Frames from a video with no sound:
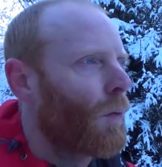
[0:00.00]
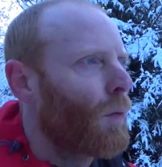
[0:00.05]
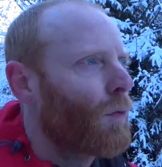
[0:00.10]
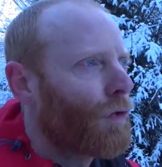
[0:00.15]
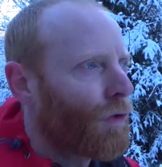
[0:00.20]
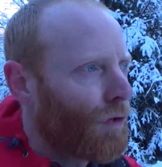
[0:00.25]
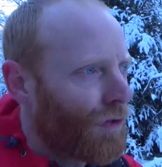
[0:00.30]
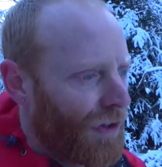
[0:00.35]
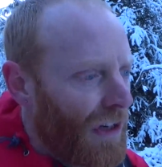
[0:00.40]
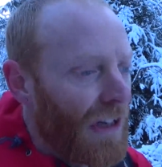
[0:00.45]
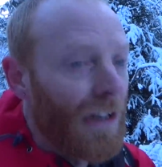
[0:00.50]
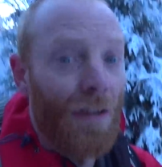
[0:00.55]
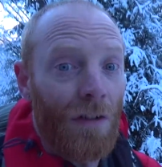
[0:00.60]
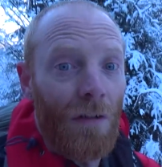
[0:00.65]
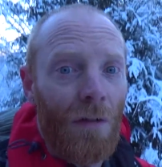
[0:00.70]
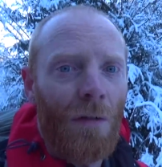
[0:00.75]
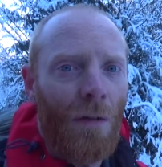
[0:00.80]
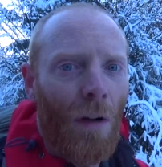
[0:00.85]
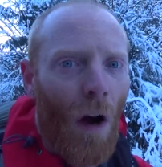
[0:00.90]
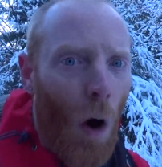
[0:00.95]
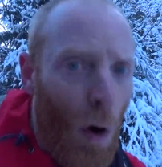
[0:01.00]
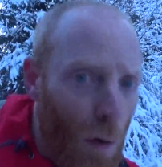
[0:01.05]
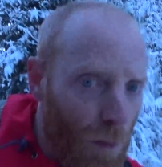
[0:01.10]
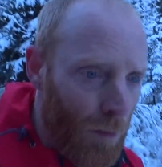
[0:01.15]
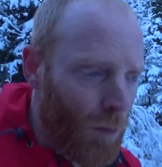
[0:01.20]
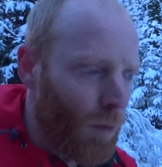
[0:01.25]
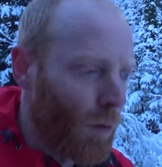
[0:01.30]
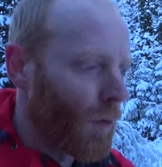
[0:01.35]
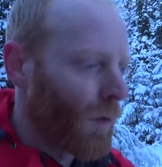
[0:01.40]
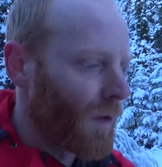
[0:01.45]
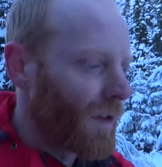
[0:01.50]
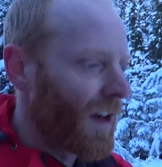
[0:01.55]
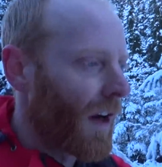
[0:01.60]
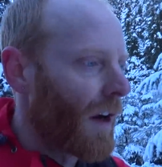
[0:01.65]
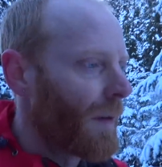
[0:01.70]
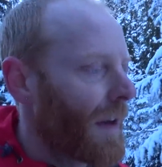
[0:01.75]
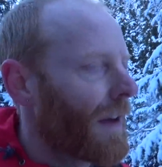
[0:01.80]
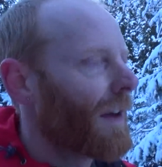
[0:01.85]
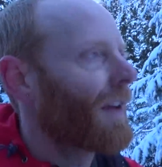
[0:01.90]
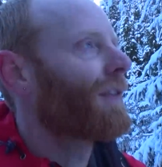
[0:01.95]
season overall.
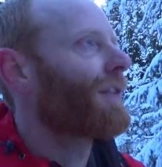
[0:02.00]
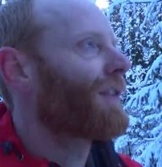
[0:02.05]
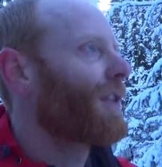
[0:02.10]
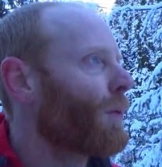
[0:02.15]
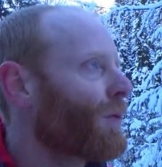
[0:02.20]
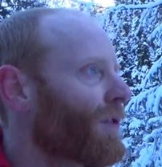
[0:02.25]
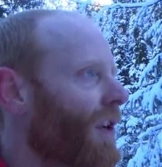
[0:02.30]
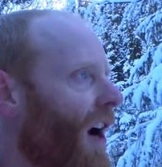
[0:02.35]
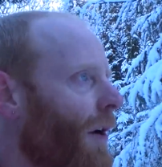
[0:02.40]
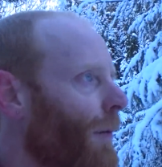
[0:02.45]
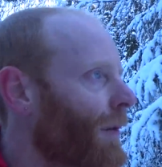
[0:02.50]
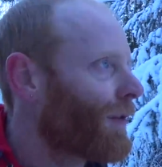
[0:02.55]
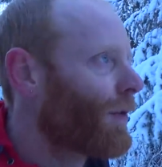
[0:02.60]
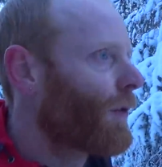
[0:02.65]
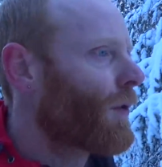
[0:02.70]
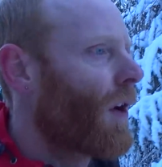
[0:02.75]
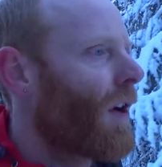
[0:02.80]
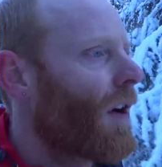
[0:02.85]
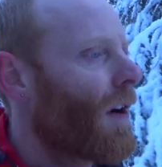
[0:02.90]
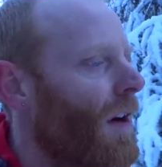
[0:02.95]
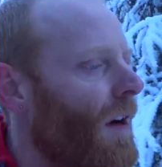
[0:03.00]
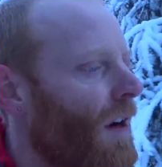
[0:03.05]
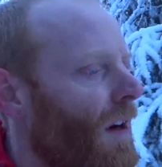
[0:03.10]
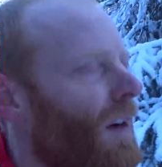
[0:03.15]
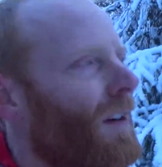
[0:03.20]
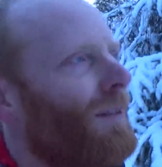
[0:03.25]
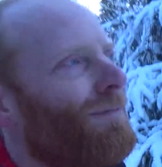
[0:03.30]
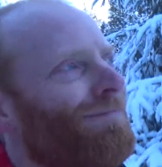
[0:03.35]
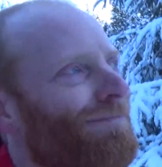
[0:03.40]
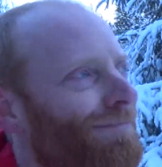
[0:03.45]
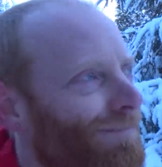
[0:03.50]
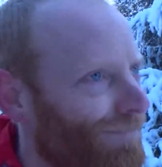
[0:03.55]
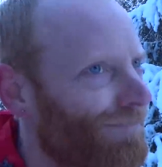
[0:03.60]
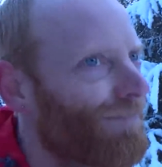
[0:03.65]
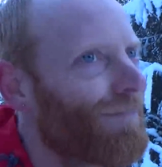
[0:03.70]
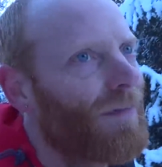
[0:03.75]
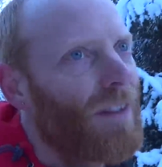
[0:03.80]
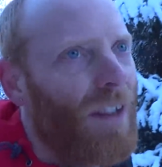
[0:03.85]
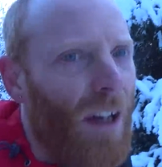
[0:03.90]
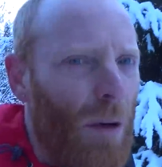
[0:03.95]
There's still time. We've still got,
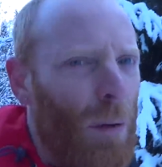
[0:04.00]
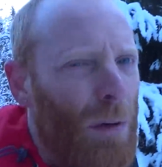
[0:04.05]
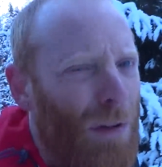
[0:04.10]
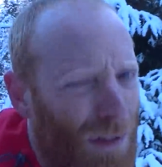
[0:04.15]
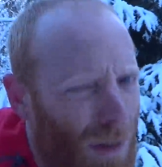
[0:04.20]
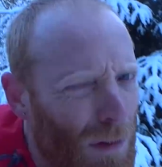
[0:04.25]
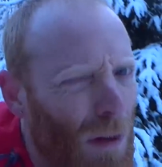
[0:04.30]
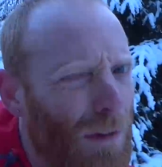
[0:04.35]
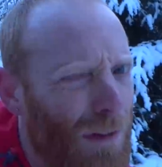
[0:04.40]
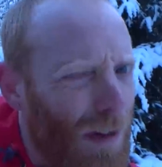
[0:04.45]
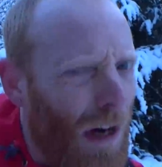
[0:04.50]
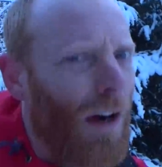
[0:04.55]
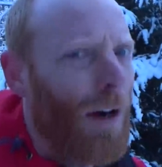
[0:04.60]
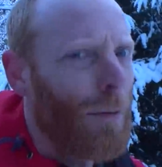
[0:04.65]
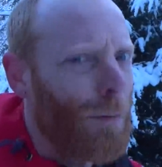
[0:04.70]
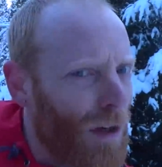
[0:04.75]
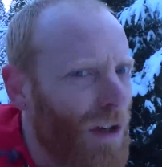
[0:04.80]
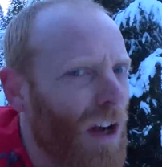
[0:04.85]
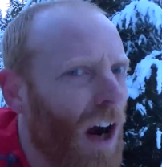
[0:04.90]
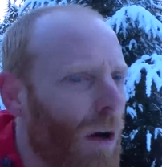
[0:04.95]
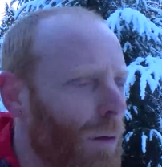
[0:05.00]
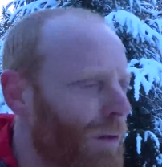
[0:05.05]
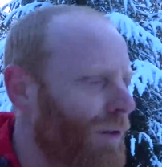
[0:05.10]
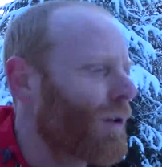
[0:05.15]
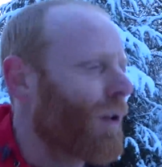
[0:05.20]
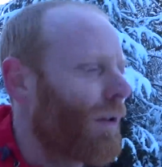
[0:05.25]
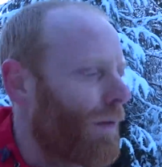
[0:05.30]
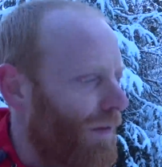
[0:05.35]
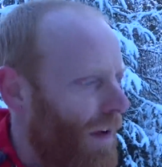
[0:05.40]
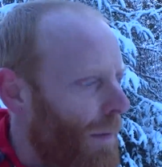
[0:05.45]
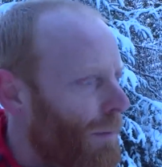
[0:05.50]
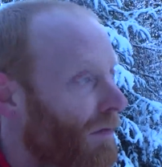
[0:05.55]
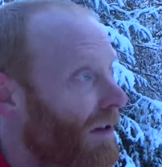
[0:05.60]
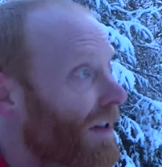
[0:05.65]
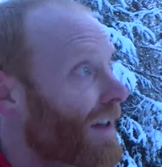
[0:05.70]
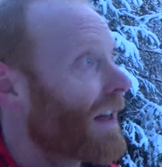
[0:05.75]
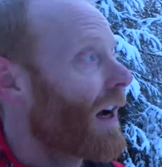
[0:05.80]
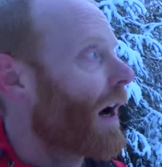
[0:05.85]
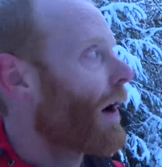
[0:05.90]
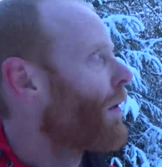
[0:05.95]
we've still have time to go. We've still got February
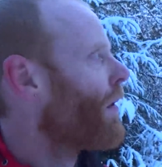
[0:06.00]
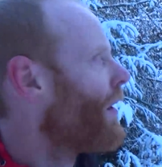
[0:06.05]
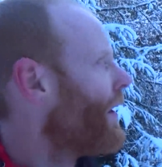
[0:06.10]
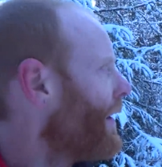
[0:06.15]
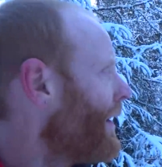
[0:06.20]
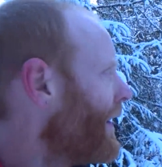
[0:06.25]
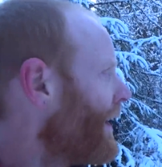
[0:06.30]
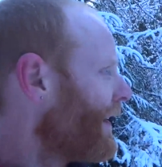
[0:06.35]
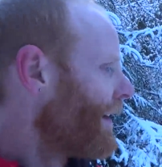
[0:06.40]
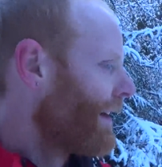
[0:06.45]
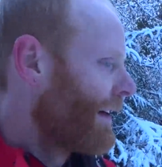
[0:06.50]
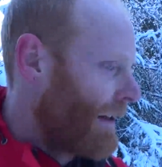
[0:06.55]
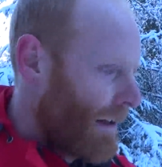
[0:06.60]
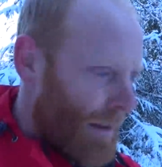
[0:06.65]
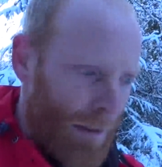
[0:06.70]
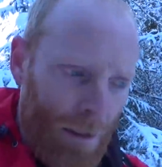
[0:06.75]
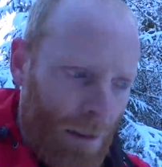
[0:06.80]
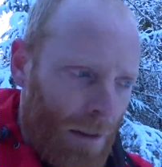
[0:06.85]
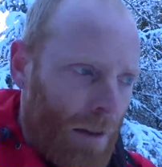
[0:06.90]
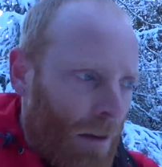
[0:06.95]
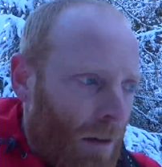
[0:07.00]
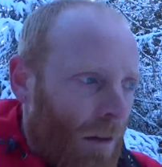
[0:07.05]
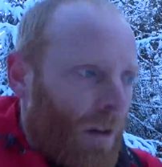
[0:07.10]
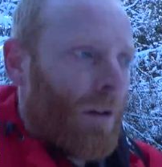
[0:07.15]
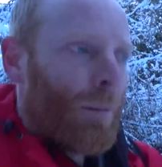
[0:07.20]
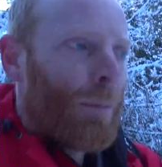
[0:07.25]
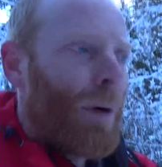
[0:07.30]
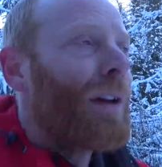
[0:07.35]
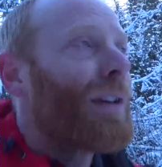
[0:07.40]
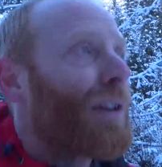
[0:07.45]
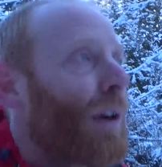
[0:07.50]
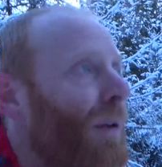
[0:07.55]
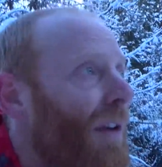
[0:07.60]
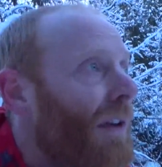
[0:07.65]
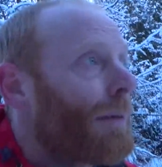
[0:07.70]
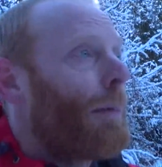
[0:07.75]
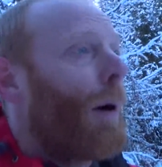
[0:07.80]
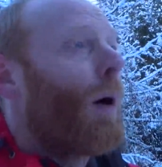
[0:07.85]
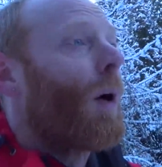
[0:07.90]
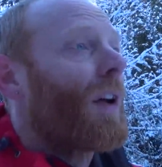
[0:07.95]
to go, but until
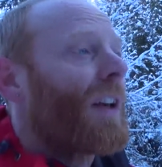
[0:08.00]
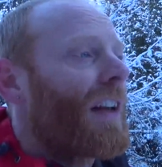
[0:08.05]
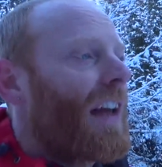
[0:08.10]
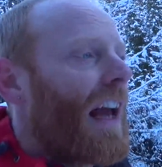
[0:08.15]
this point,